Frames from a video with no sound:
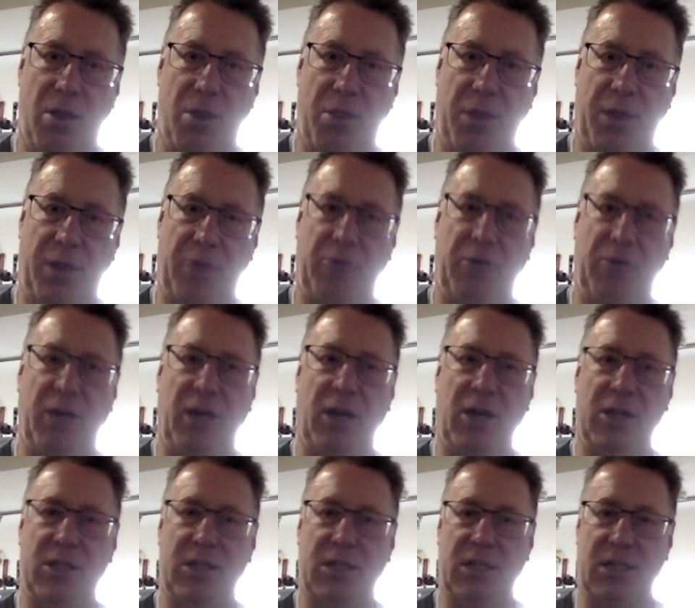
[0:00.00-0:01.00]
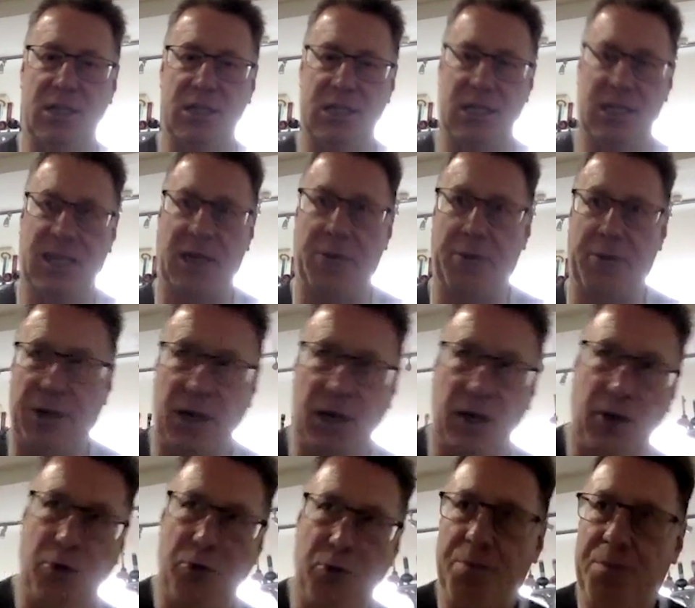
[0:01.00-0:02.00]
they realised that they said they were
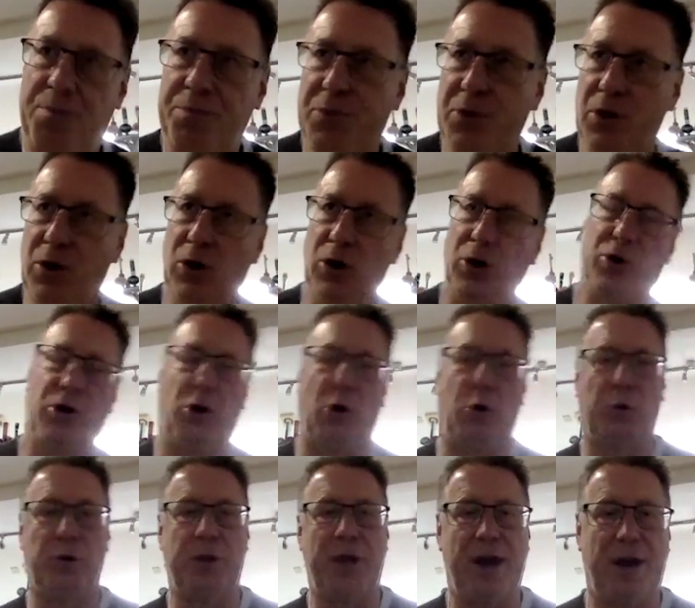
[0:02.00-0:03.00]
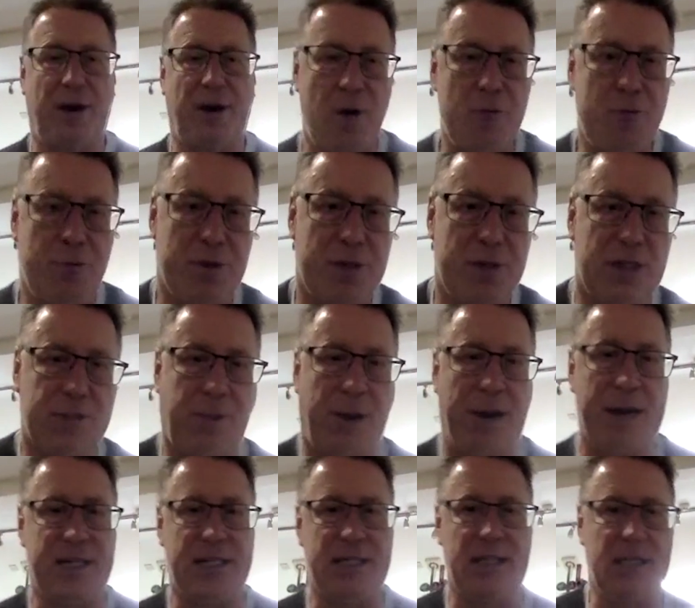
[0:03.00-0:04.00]
going to look at all their open
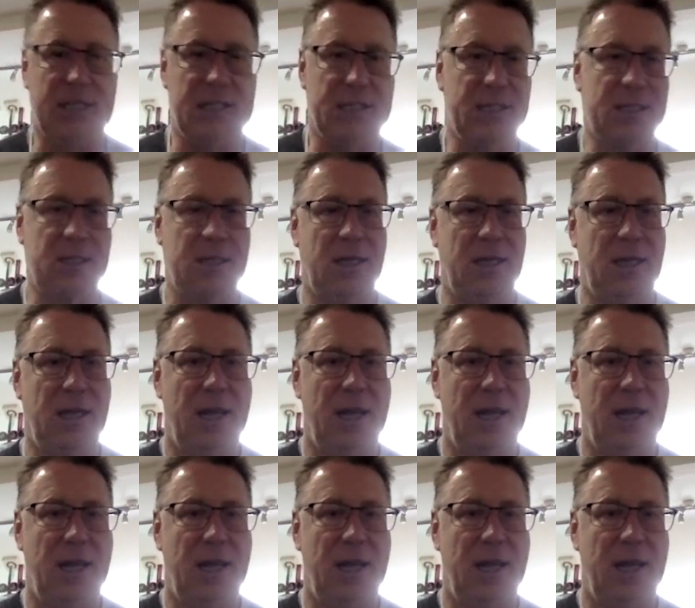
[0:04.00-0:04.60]
spaces